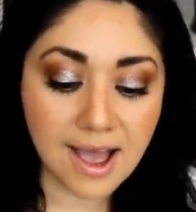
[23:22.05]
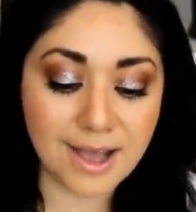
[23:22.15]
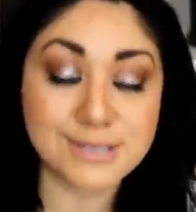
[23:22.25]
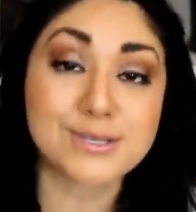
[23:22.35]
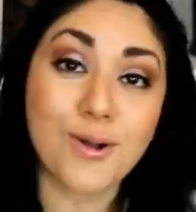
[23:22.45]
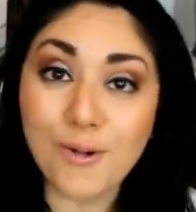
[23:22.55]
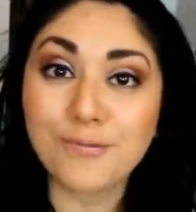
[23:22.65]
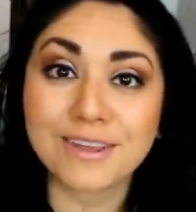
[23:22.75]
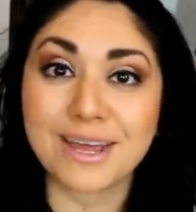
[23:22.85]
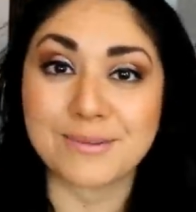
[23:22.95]
Uh, so
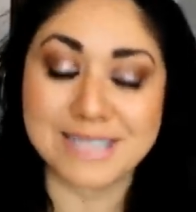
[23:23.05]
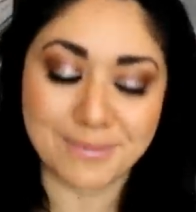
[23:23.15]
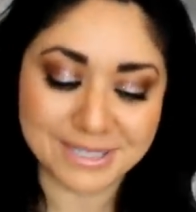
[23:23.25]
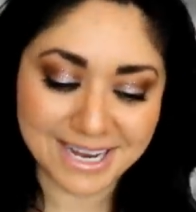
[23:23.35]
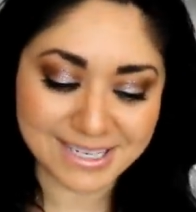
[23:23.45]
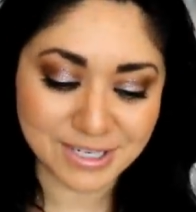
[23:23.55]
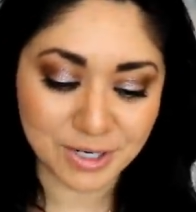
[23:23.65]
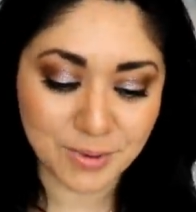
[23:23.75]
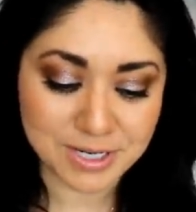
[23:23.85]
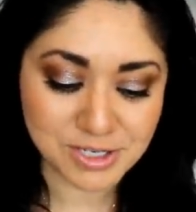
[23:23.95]
hopefully that was able to answer
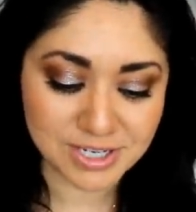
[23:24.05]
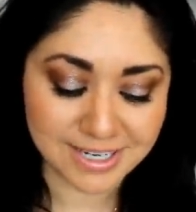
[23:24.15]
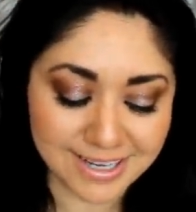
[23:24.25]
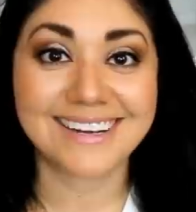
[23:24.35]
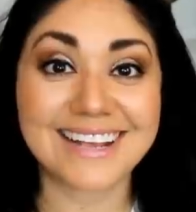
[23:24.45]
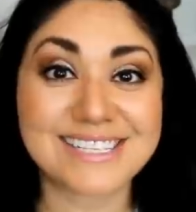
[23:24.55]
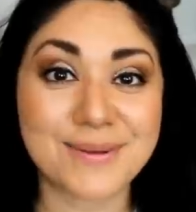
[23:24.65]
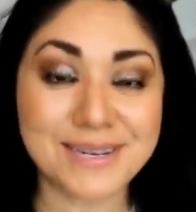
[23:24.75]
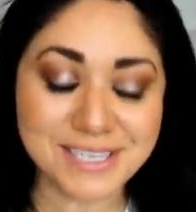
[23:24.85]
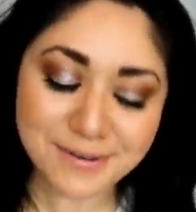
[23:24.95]
your question. Next
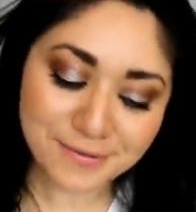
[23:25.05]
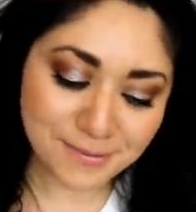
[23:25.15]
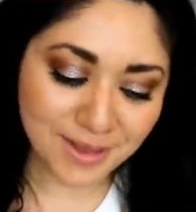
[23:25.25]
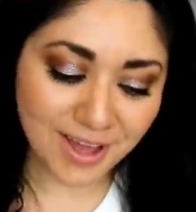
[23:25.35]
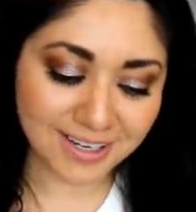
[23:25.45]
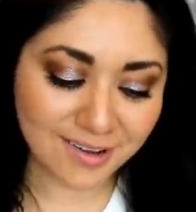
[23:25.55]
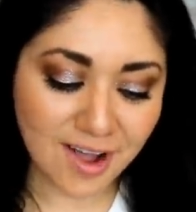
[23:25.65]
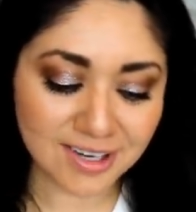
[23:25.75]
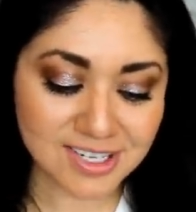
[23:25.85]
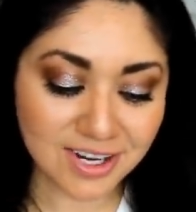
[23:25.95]
question from Lana
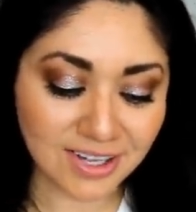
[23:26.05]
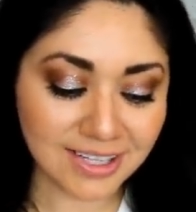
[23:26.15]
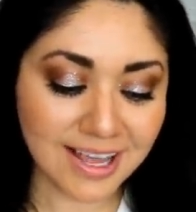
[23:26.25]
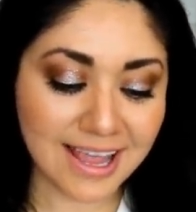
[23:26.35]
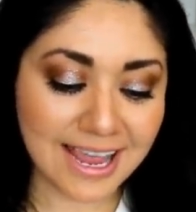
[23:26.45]
Cogshaw.